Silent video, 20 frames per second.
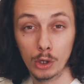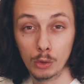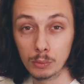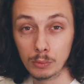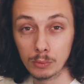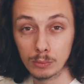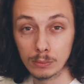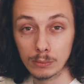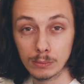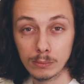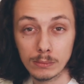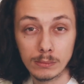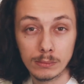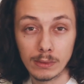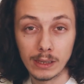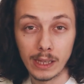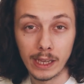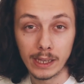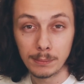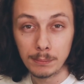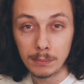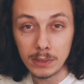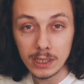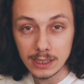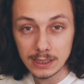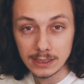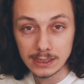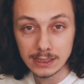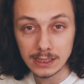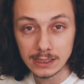own like
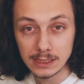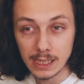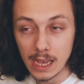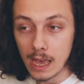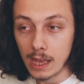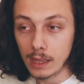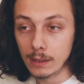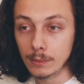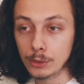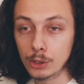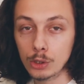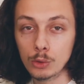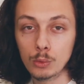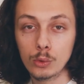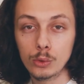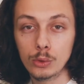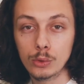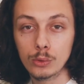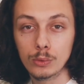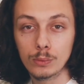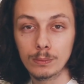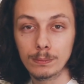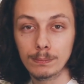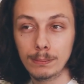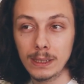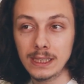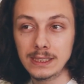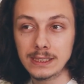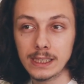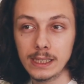means, because you
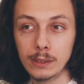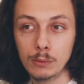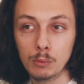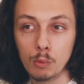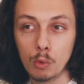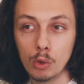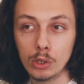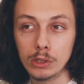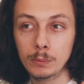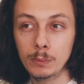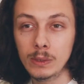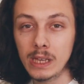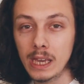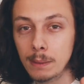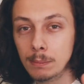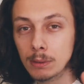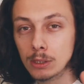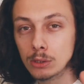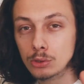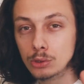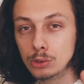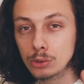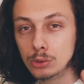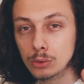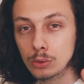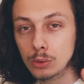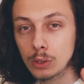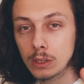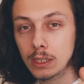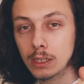basically won't be able
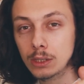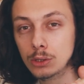to